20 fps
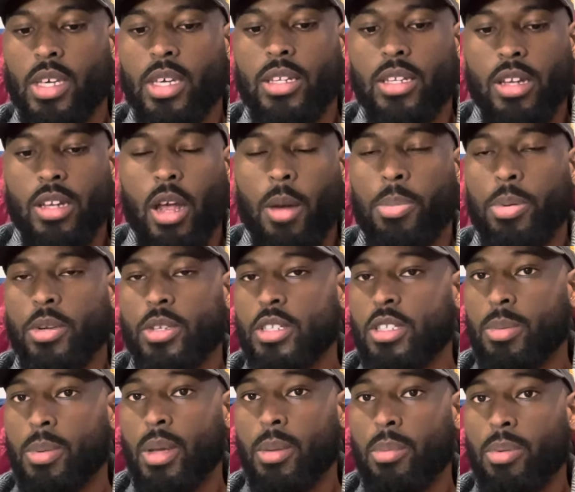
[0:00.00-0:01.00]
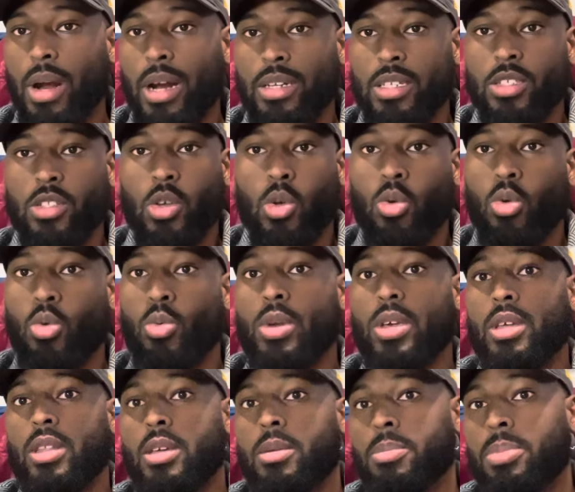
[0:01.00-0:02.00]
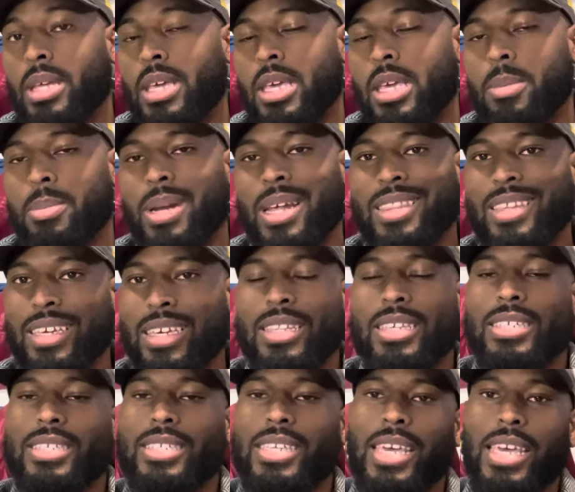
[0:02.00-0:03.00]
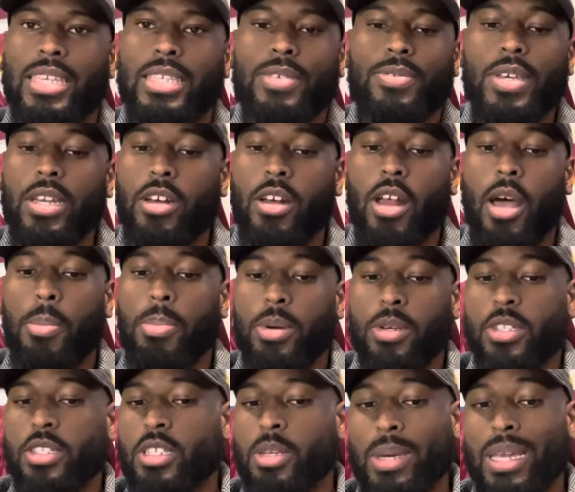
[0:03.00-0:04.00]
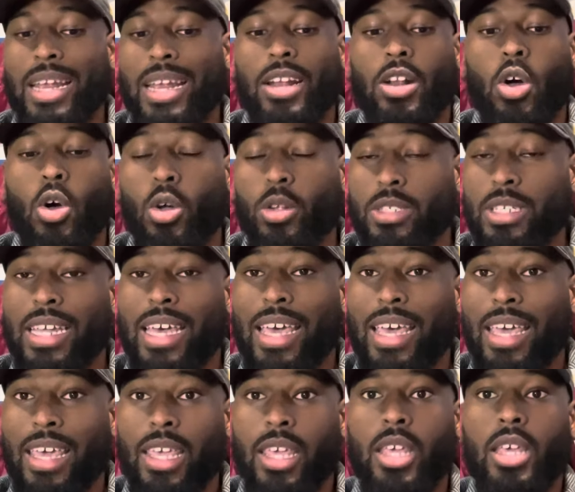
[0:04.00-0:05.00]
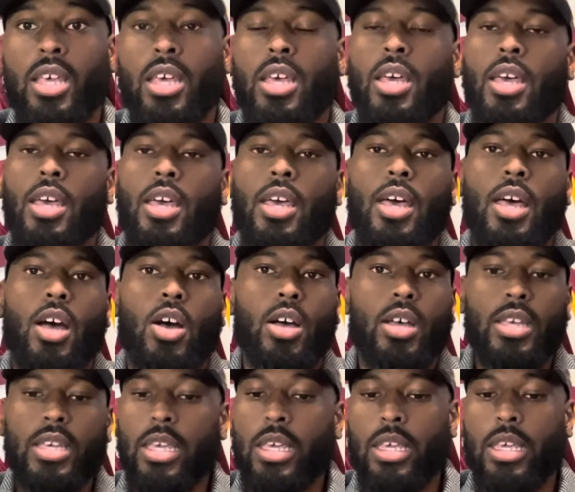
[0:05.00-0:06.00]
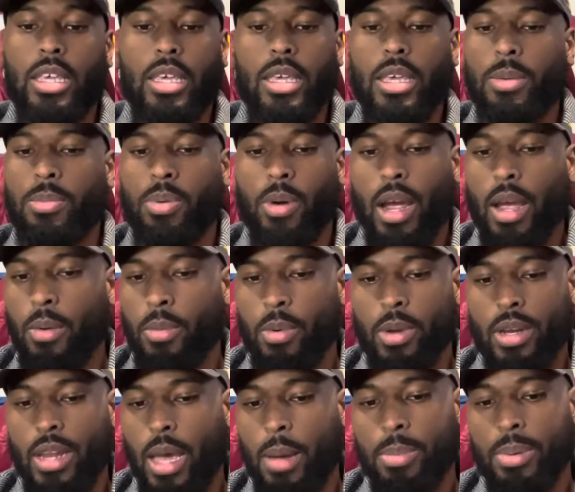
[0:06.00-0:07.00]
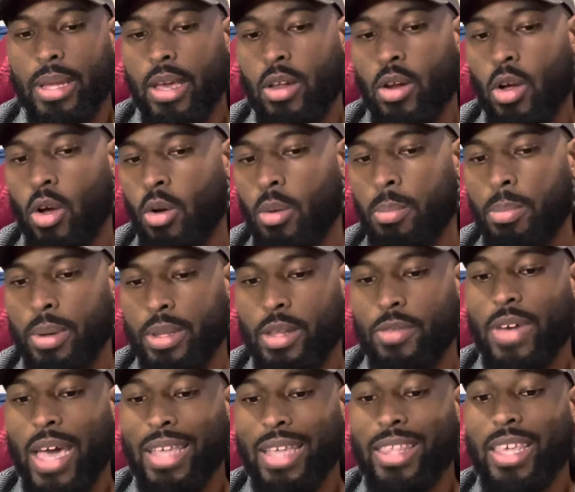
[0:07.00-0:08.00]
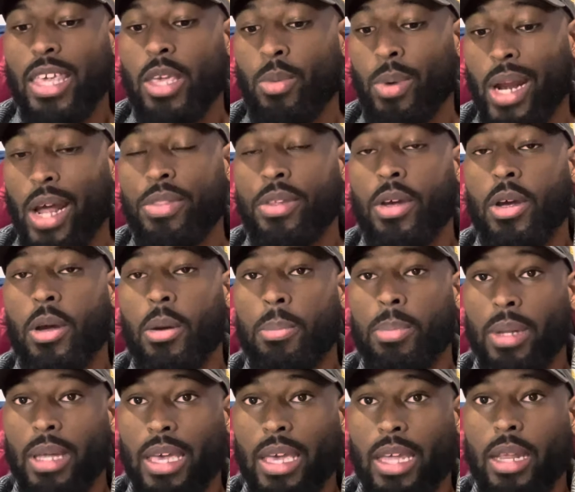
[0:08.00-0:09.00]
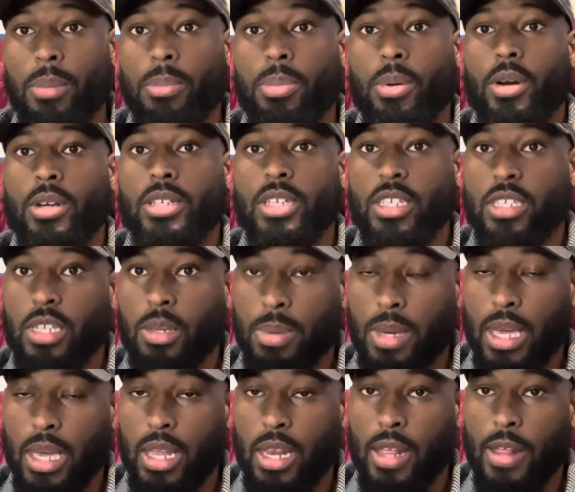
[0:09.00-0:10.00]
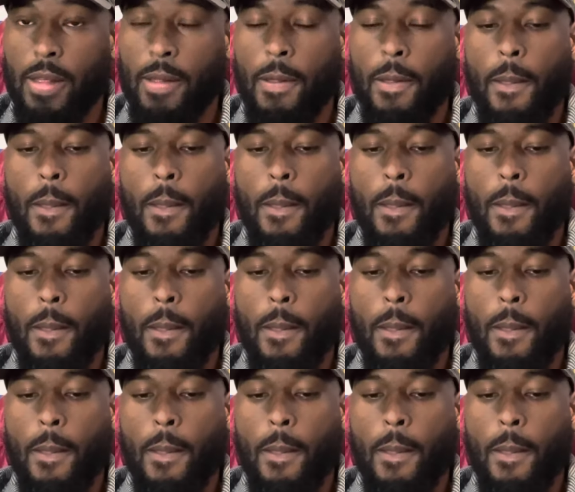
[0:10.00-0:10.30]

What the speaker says: did not participate in practice the whole week and then play. But I think in this case, if he did not participate at all today, he probably would not play at all. But the fact that he went out there and played and participated